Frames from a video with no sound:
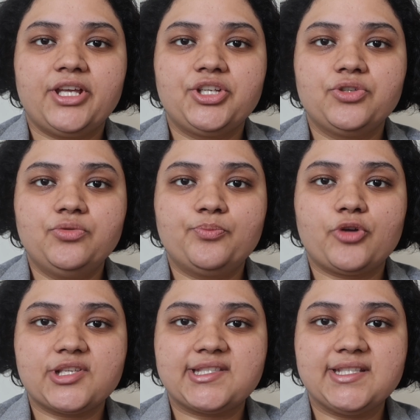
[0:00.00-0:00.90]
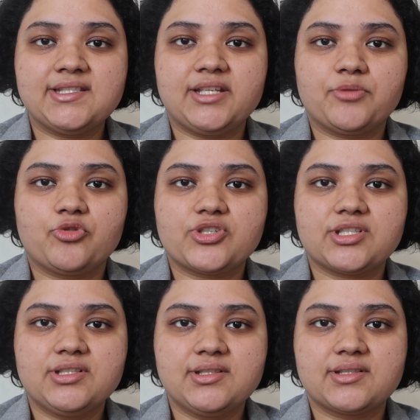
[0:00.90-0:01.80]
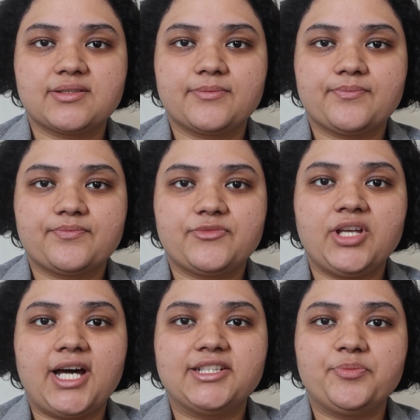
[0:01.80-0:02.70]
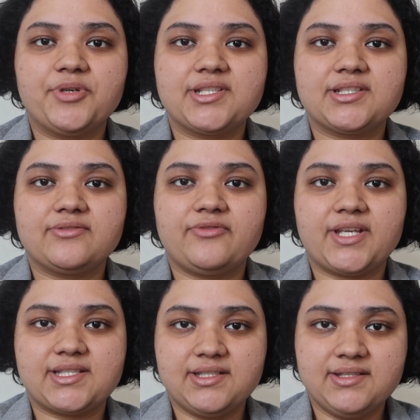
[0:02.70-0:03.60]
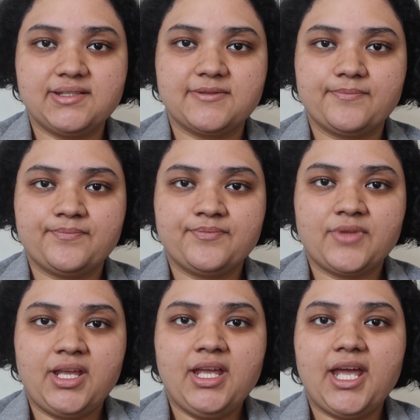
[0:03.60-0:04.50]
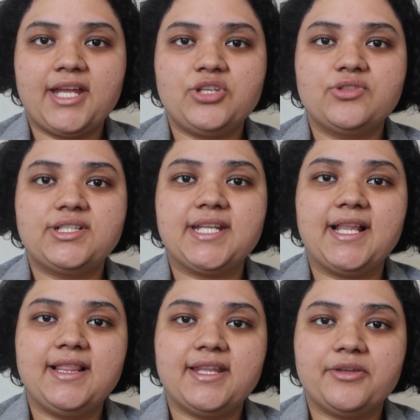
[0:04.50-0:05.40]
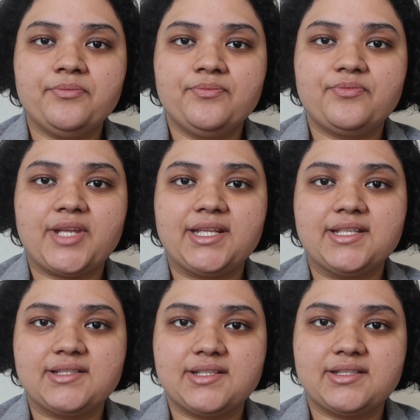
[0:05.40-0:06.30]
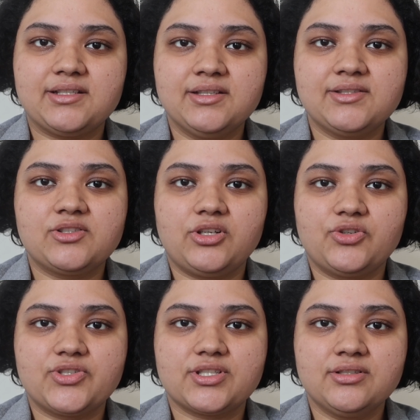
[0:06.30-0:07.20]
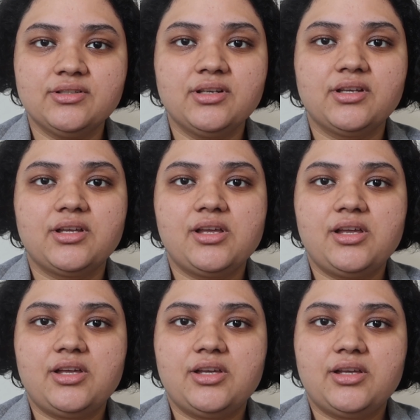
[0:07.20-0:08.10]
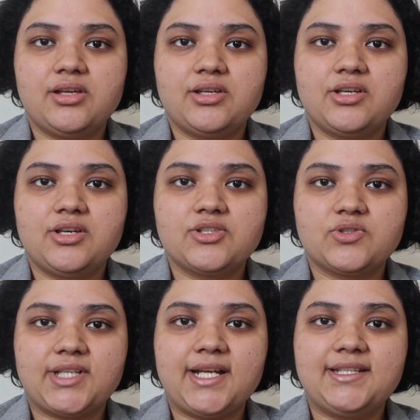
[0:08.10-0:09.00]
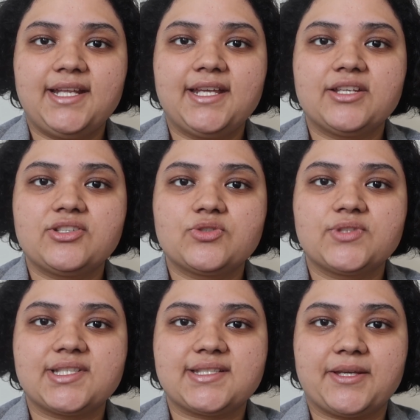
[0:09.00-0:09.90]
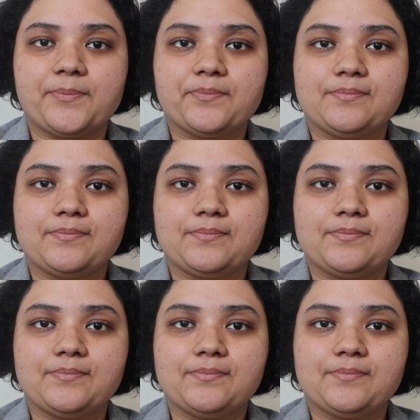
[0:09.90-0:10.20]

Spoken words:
where you process the emotions the other person faces and you tell them that this is the solution so that they can do the same.